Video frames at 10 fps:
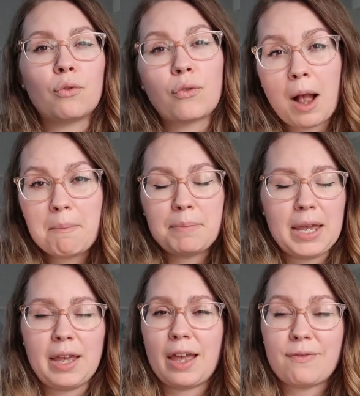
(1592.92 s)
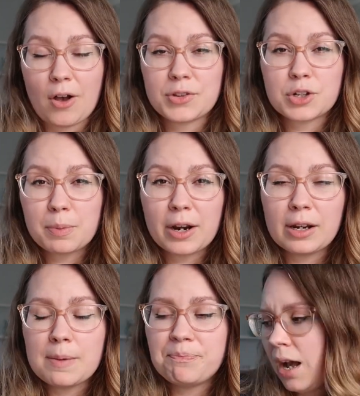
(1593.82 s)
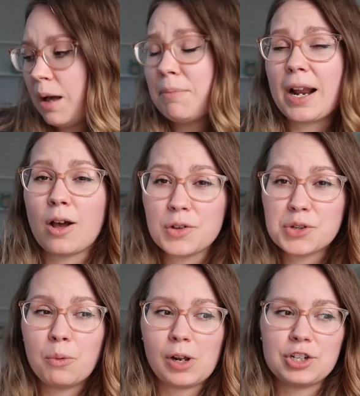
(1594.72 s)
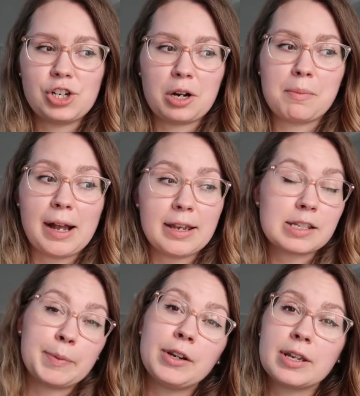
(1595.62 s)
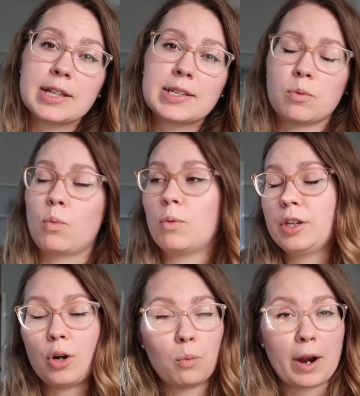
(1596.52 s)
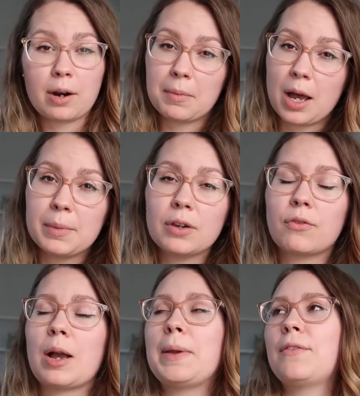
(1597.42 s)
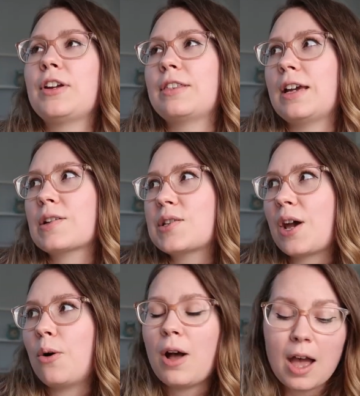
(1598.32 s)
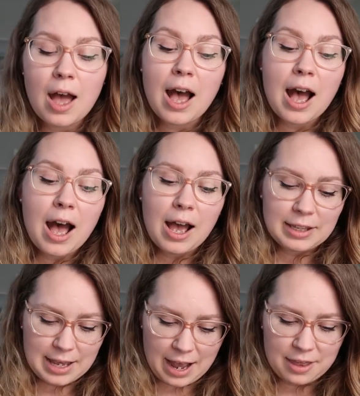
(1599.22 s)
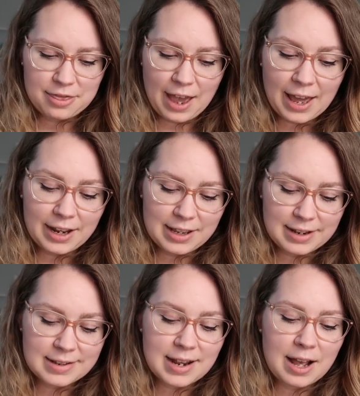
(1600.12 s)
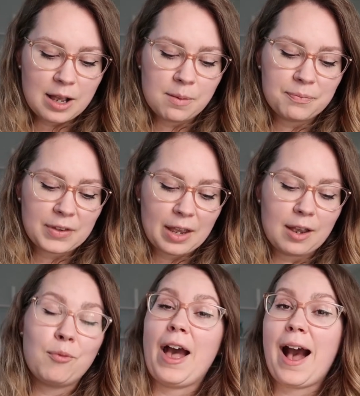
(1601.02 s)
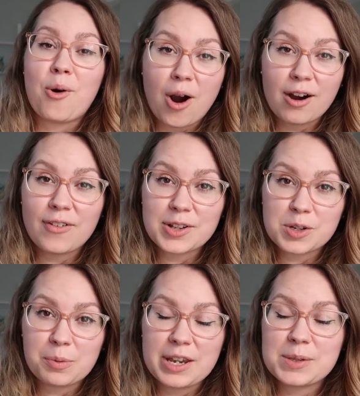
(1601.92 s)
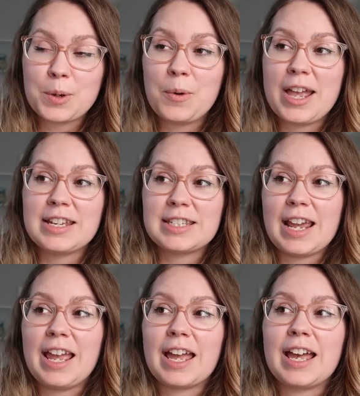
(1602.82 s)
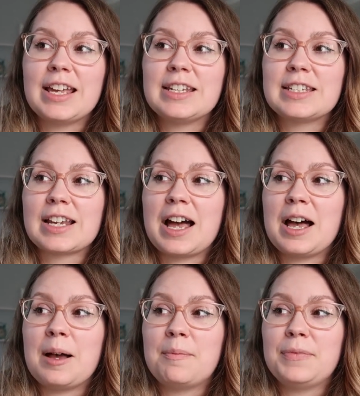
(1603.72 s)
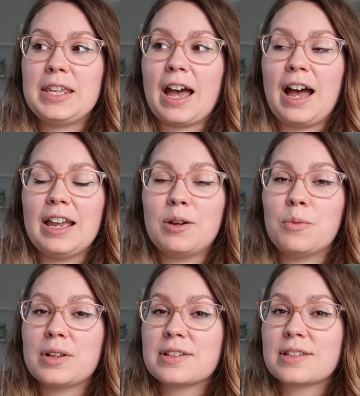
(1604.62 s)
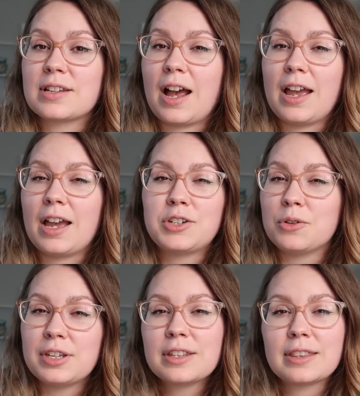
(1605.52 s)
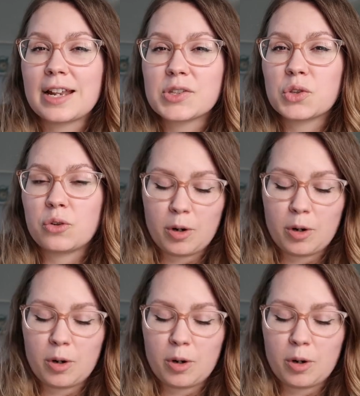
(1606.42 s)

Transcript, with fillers: from being a foster parent. Um, but I also want to share my experience and you know where I'm coming from and everything. So yeah, that is um, how our foster placement went and um, yeah it was I, I, don't think that that's the